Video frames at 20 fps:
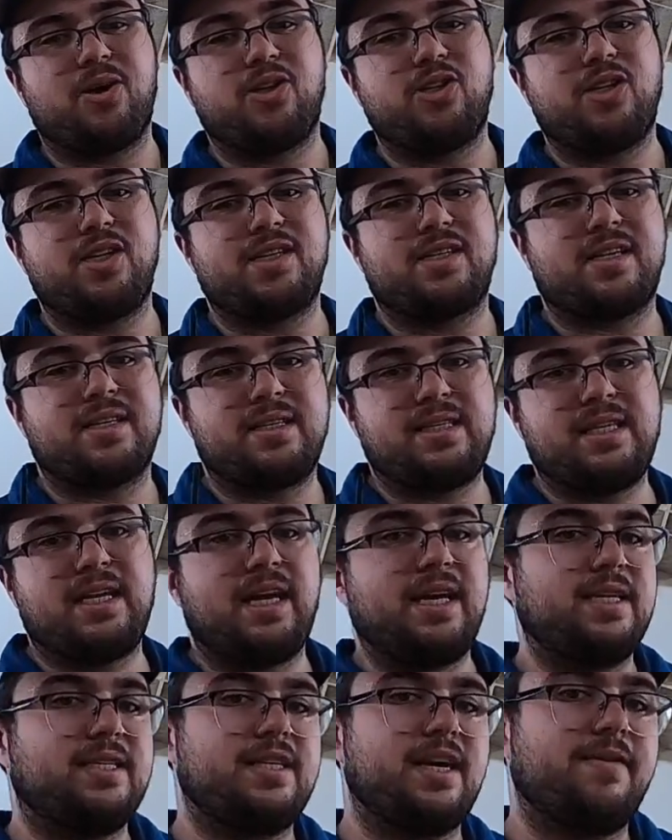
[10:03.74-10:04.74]
are just
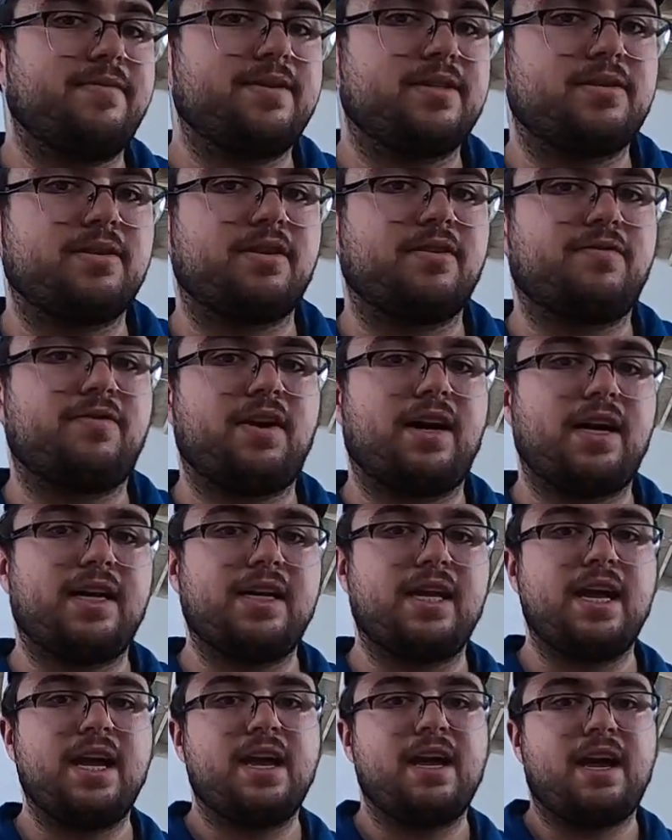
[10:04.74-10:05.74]
Z87
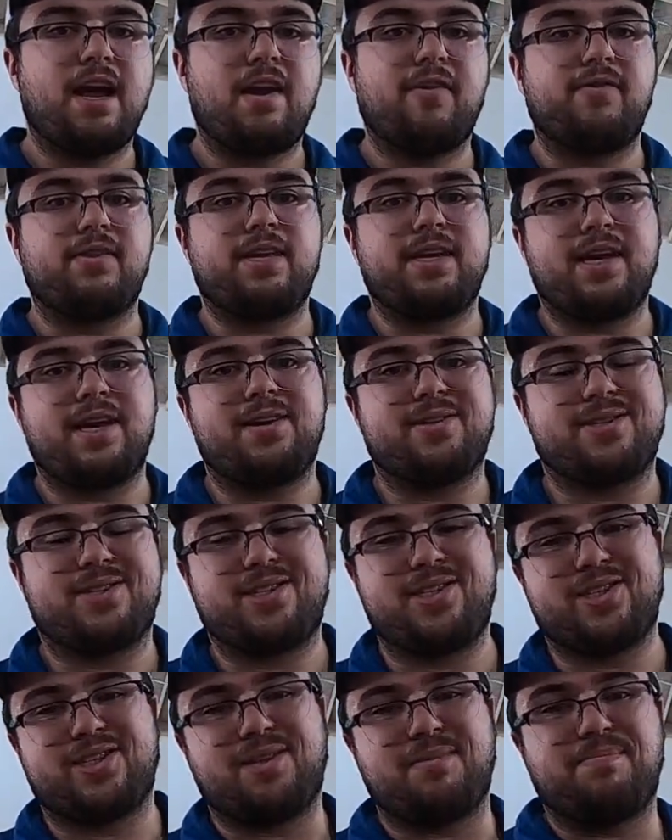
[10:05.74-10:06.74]
certified. Everything else is
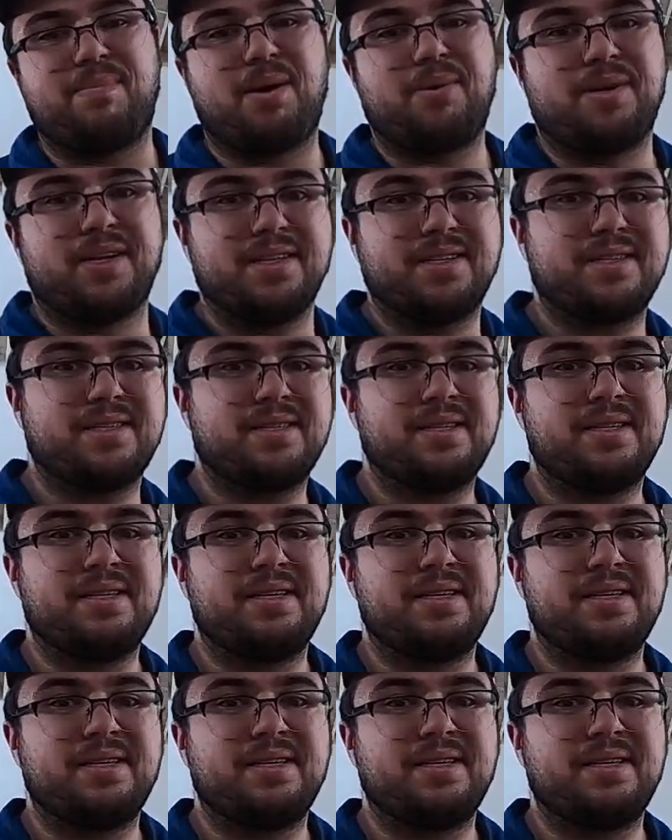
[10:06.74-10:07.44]
just a bonus.